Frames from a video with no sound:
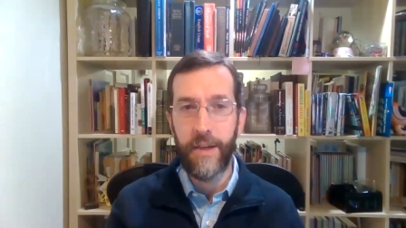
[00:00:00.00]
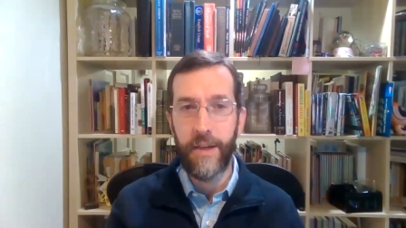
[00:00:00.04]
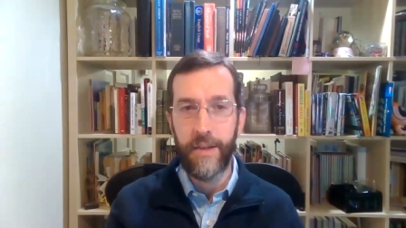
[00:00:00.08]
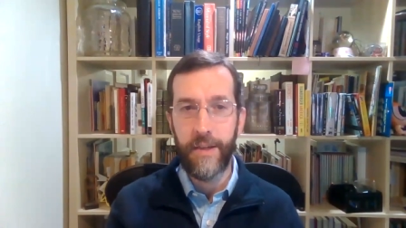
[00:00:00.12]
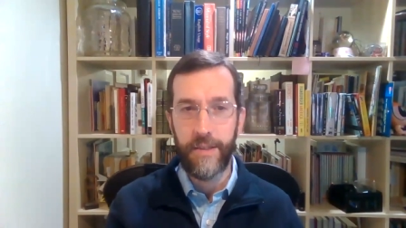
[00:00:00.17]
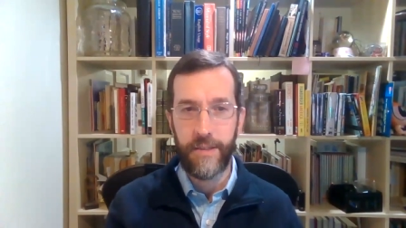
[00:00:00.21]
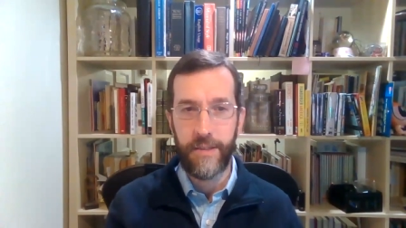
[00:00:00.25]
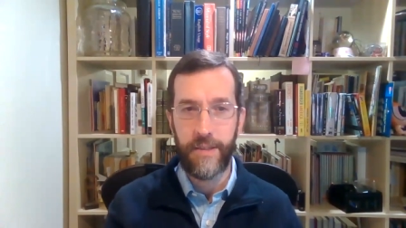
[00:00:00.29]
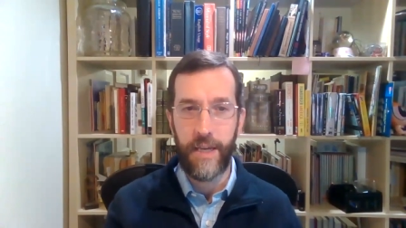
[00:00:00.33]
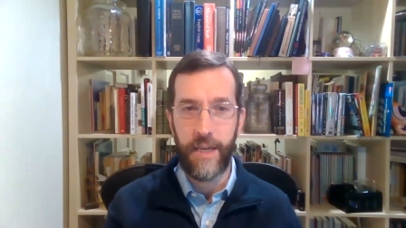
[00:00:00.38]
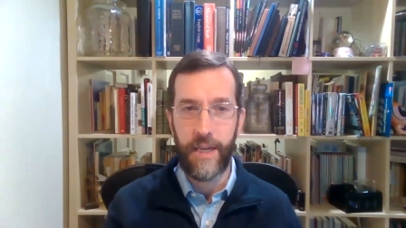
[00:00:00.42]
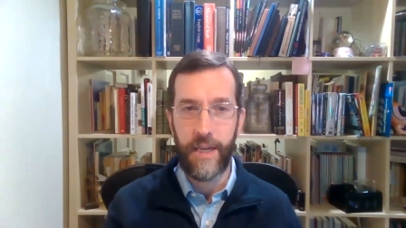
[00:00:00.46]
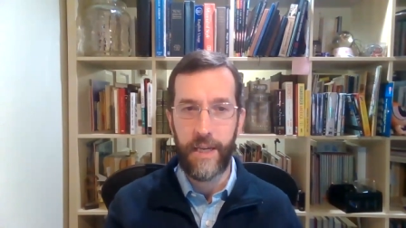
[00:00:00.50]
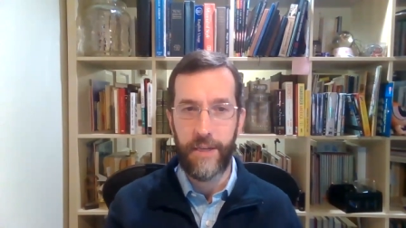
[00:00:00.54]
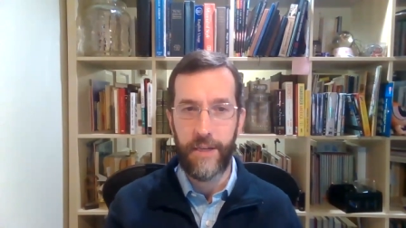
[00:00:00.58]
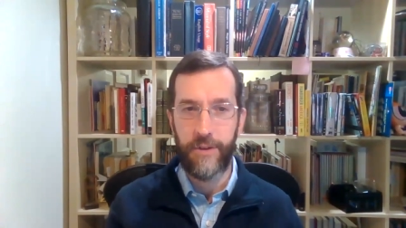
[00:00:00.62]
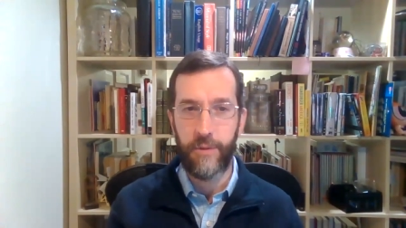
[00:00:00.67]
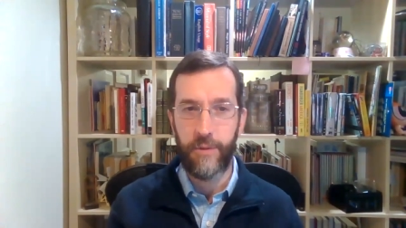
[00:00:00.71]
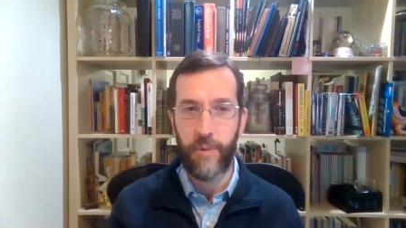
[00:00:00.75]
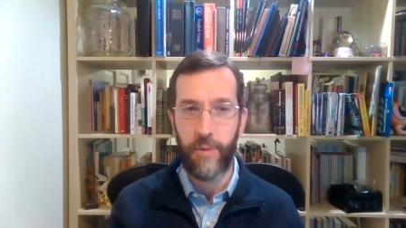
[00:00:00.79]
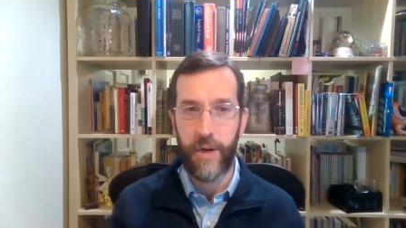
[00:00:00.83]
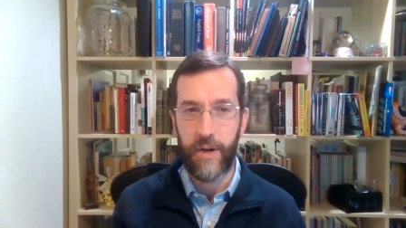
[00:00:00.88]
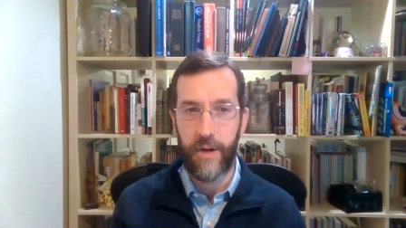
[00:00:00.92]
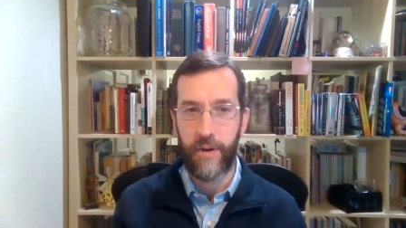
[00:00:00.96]
stage
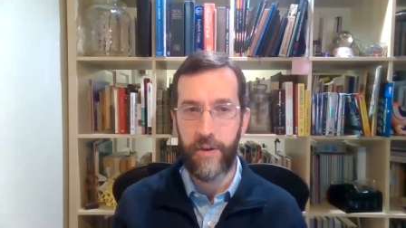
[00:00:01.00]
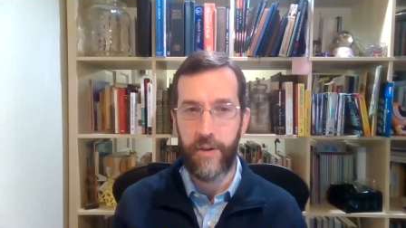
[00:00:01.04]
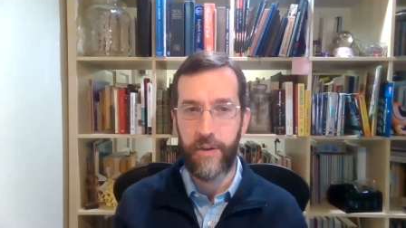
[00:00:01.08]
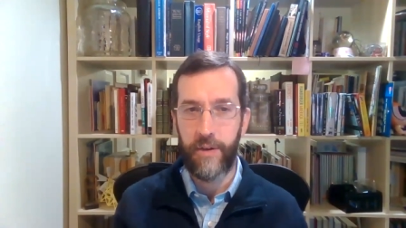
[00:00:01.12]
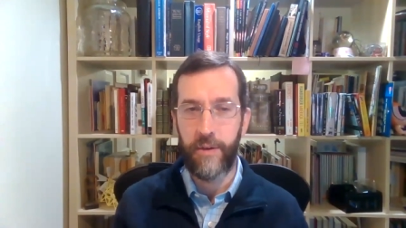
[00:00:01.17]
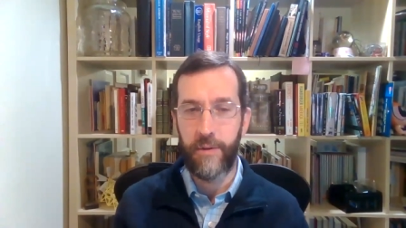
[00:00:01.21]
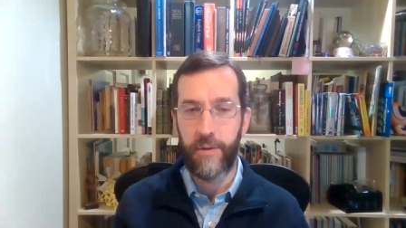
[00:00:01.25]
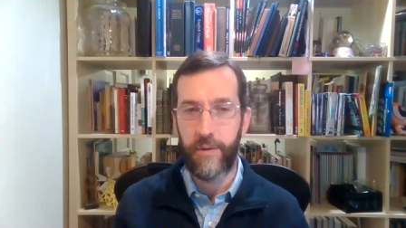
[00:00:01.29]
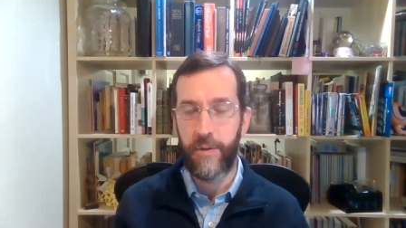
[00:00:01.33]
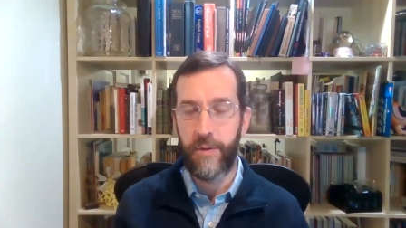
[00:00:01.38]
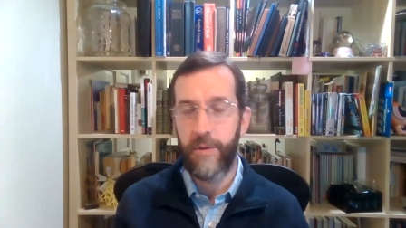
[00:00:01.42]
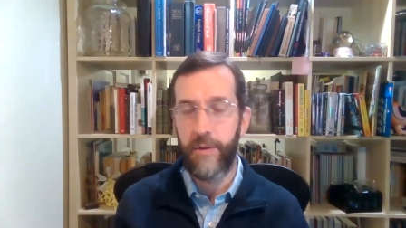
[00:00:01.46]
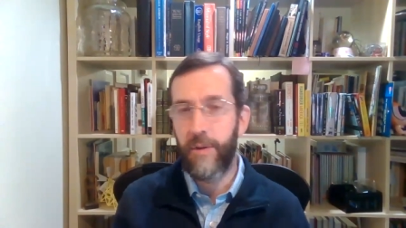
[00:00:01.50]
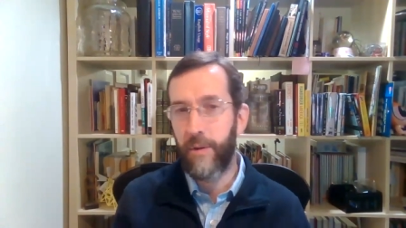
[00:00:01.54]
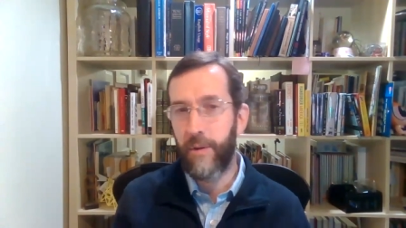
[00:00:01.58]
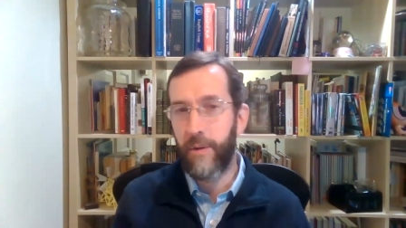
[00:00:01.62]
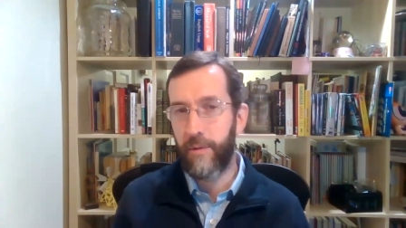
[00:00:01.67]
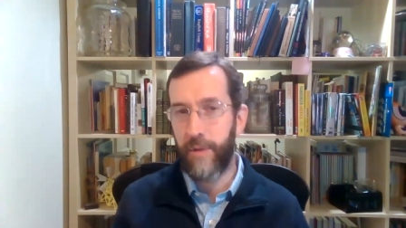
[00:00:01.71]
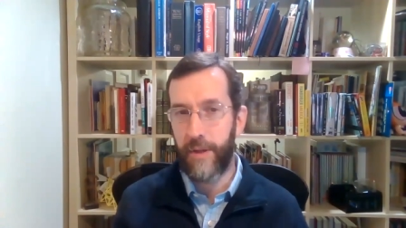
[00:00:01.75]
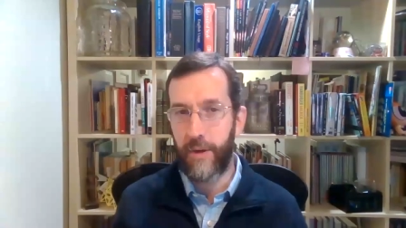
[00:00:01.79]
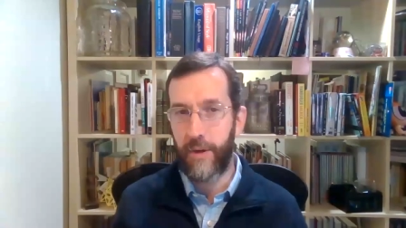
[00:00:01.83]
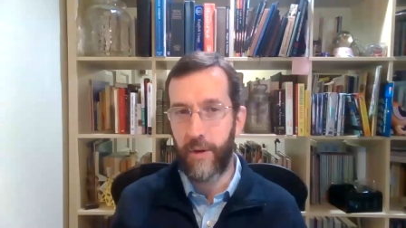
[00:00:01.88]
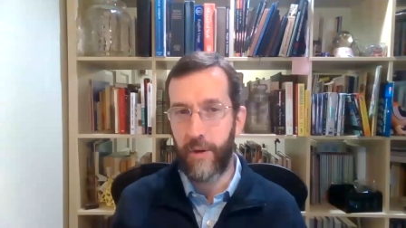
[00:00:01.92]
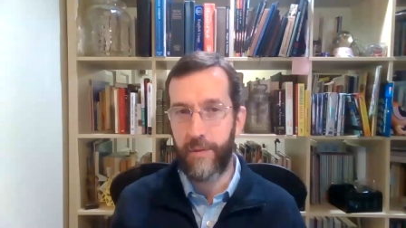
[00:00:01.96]
where you don't
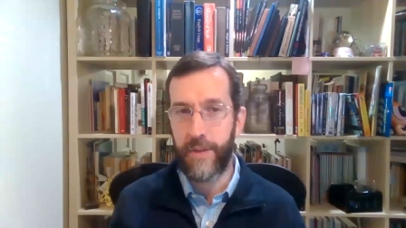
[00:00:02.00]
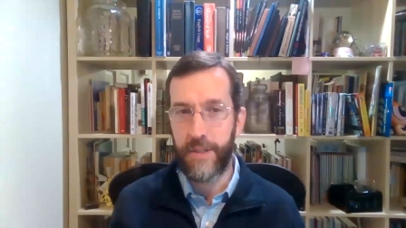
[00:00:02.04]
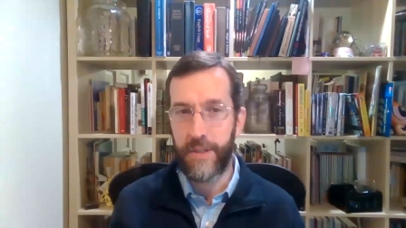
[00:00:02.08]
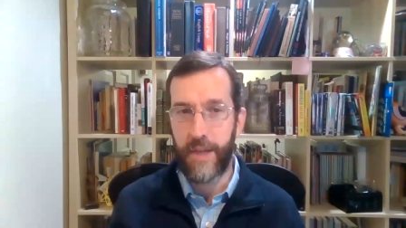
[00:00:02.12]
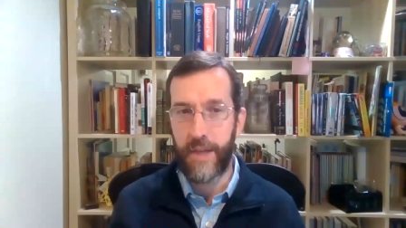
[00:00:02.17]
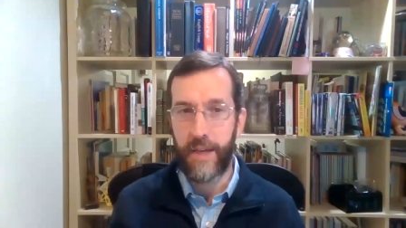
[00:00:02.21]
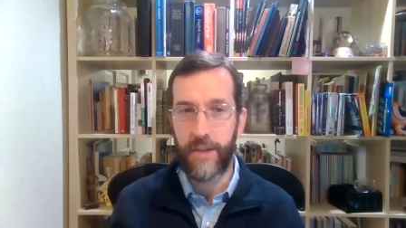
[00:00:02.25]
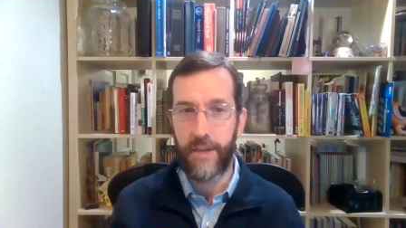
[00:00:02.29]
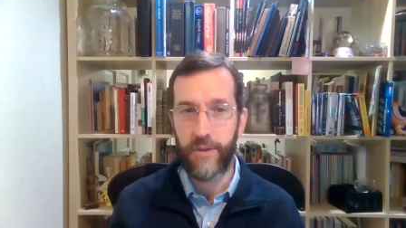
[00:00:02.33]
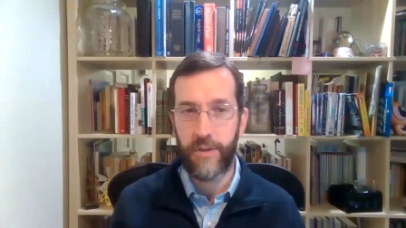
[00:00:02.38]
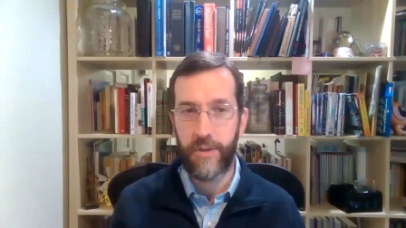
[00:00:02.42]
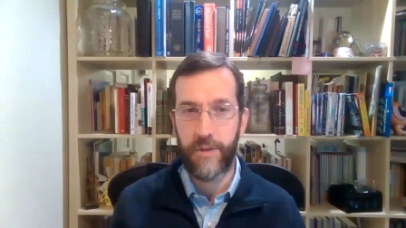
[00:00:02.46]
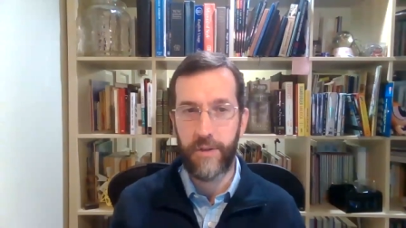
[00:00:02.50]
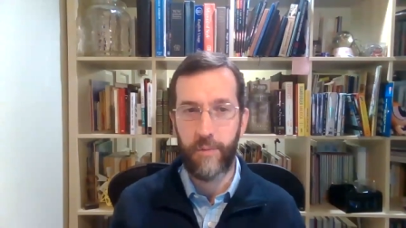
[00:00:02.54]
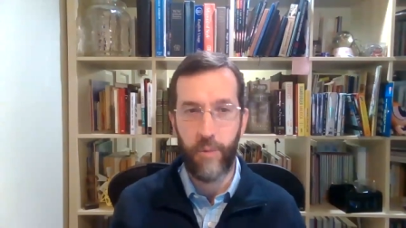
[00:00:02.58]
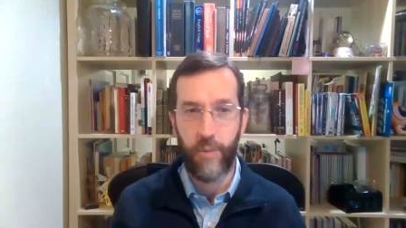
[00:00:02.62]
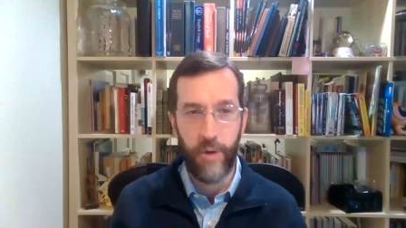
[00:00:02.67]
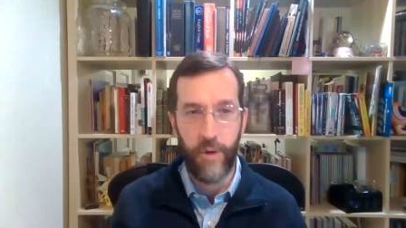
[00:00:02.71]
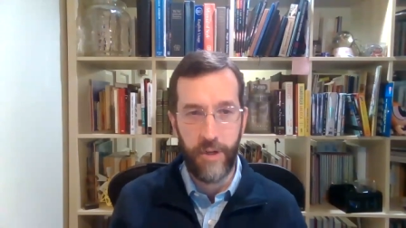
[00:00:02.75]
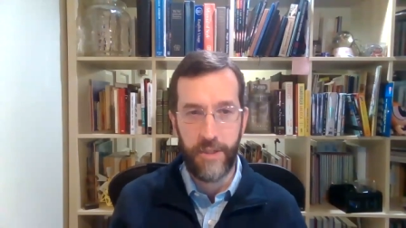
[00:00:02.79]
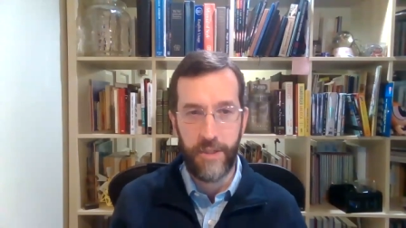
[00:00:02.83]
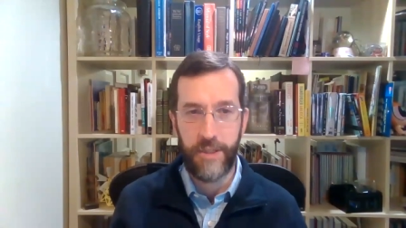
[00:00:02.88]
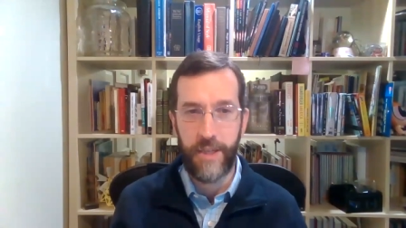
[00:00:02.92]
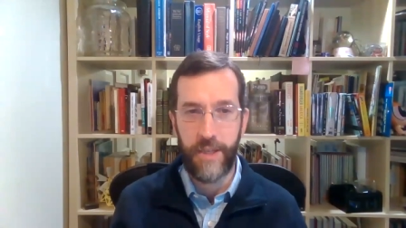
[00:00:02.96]
really know if the science
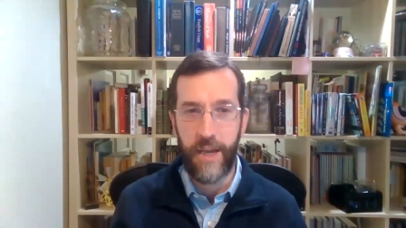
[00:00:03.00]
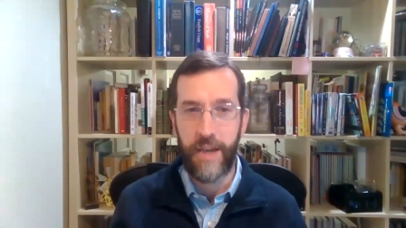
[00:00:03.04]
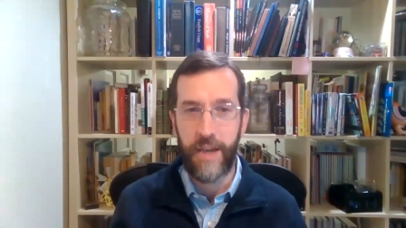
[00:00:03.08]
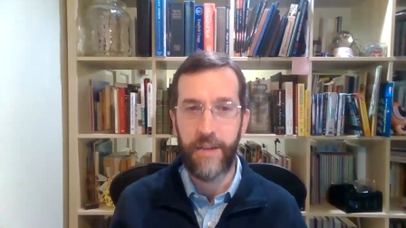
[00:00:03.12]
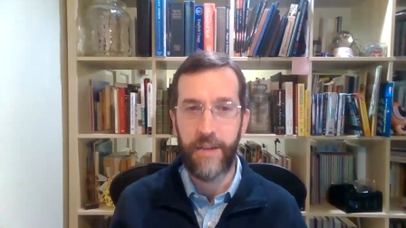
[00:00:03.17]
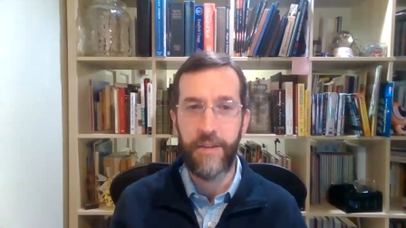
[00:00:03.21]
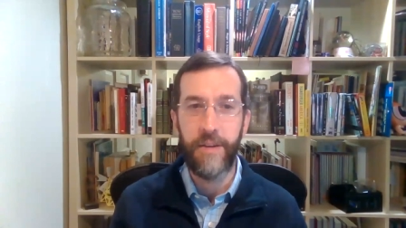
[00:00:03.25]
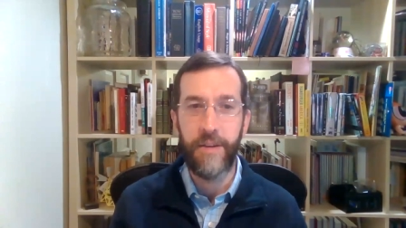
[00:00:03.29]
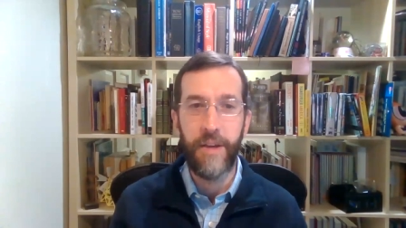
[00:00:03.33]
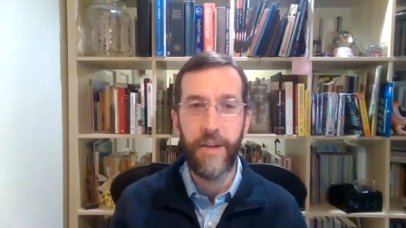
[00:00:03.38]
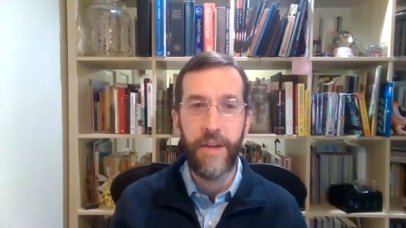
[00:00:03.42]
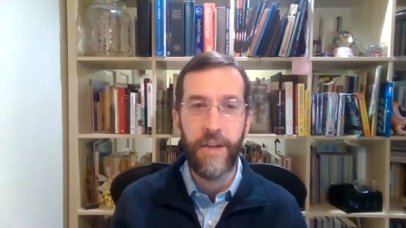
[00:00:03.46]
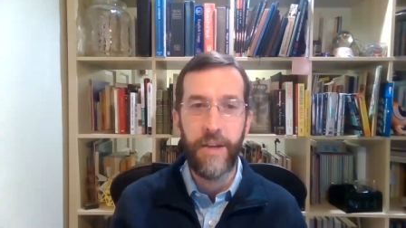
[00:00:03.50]
works yet,